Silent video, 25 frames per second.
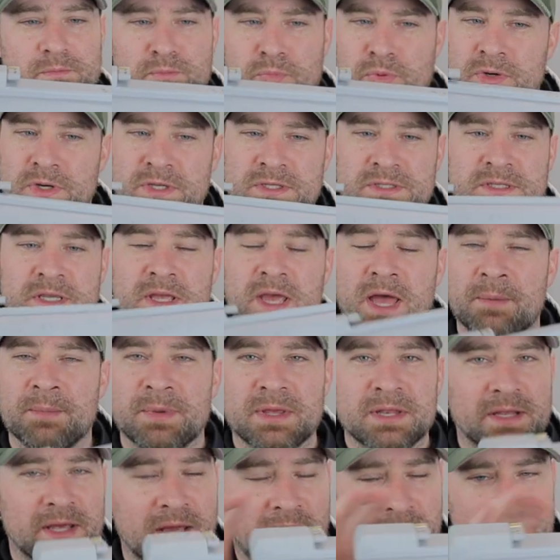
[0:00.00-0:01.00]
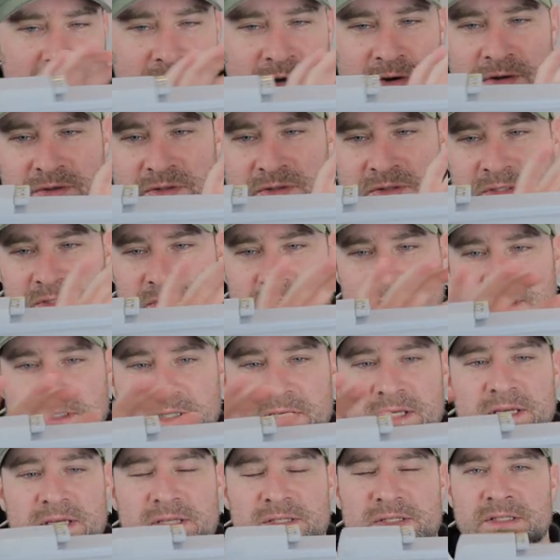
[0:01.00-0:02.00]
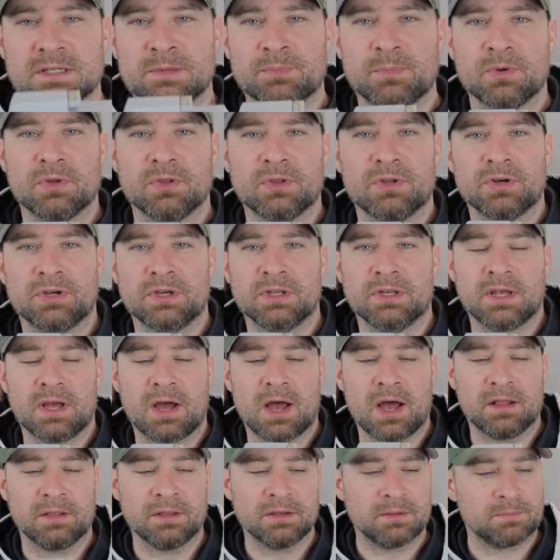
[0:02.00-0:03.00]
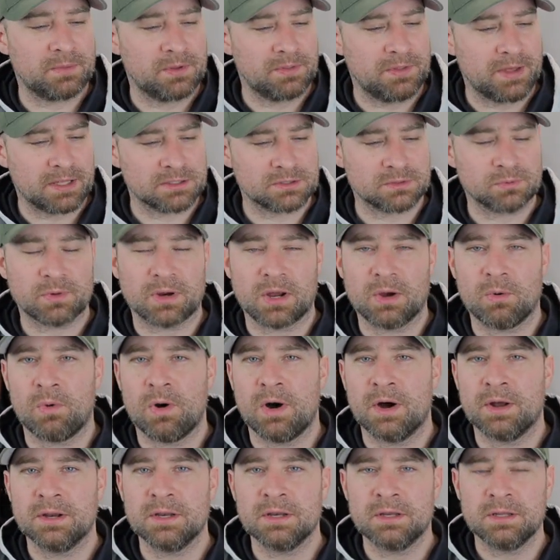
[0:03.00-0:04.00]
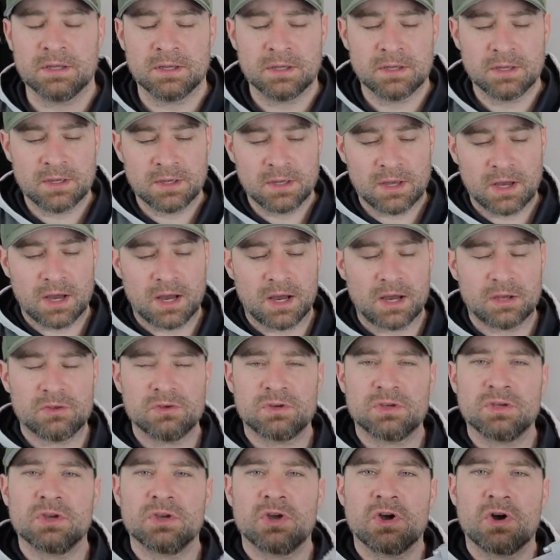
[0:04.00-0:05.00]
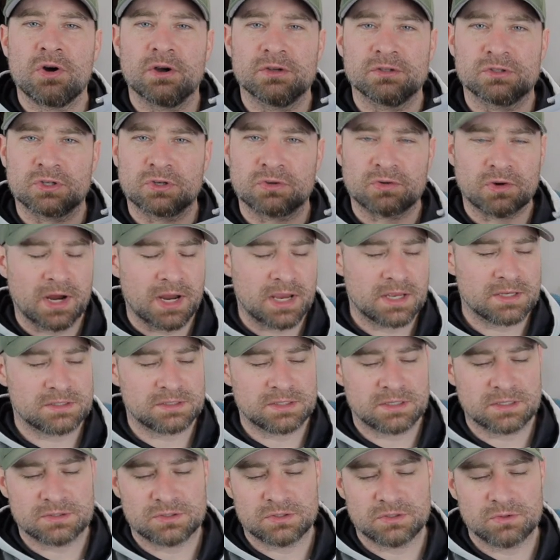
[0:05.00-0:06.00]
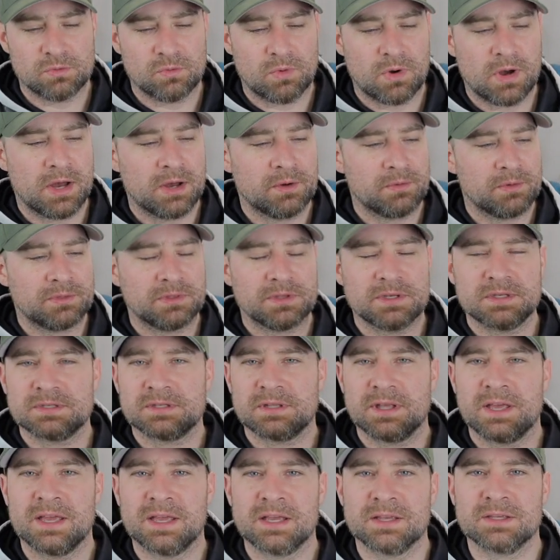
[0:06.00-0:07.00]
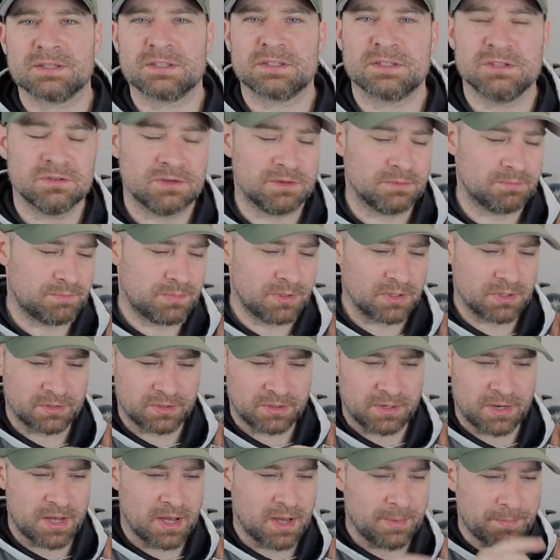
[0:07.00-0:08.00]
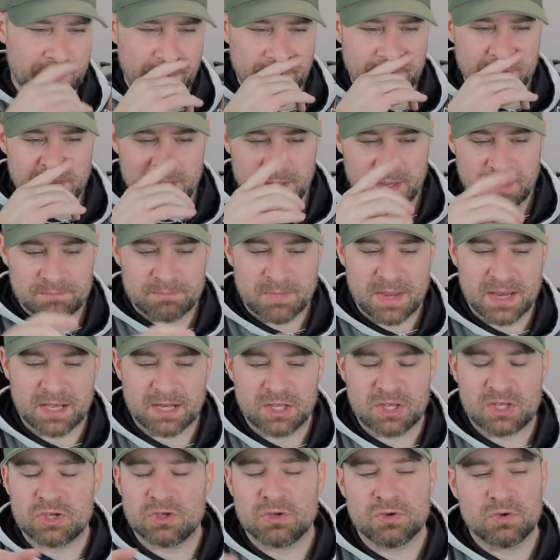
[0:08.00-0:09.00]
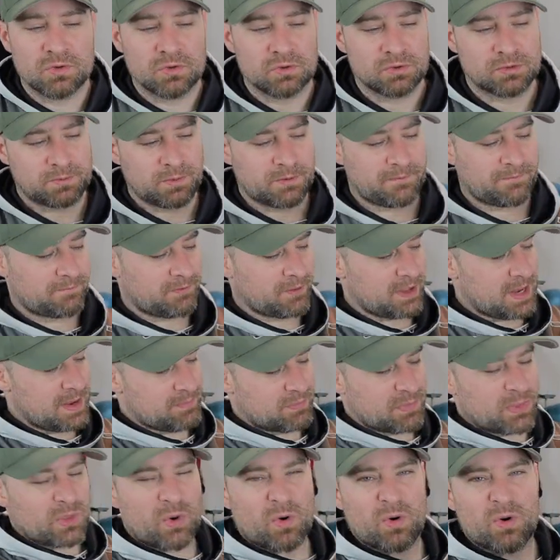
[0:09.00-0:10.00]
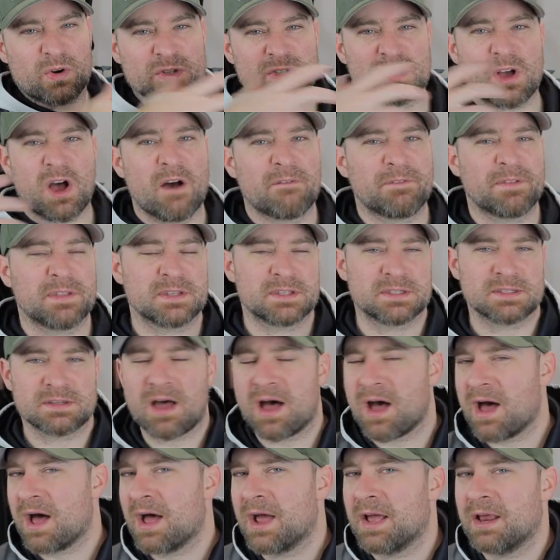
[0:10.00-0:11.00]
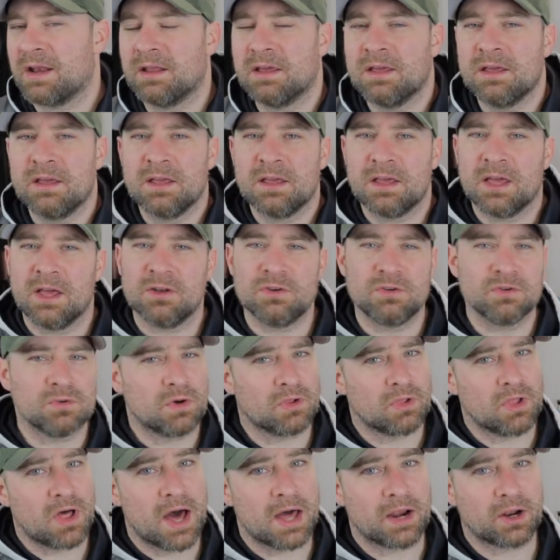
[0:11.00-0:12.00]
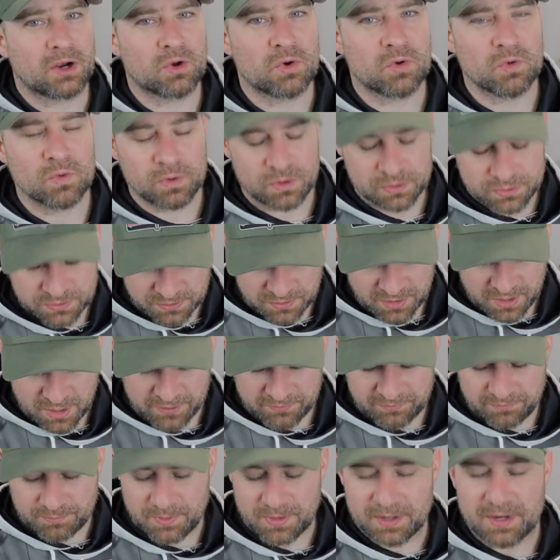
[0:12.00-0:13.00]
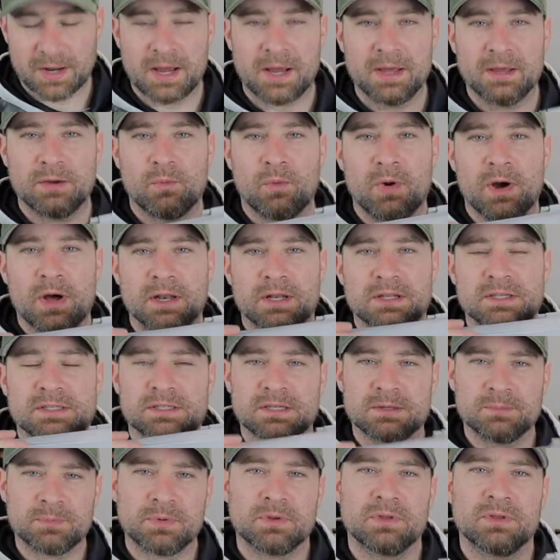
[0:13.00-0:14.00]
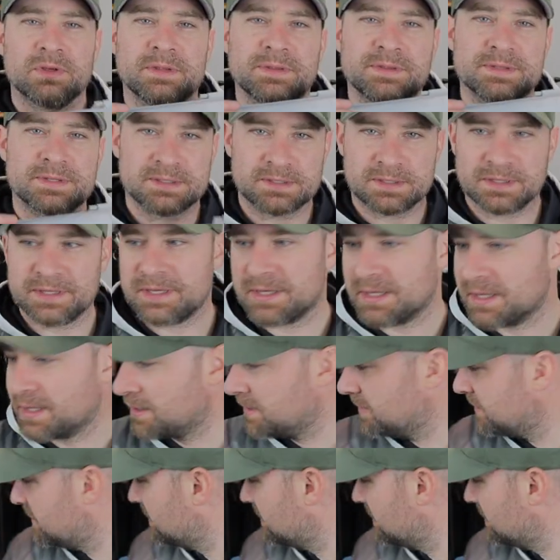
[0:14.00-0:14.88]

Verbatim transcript: pretty, I mean, I know it's a sleek, simple looking gauntlet, but that's what I wanted. Uh, you can go as crazy as you want with these things. You could build it up make it huge, put flamethrowers off the side, and do a lot of cool stuff. But I wanted simple and sleek,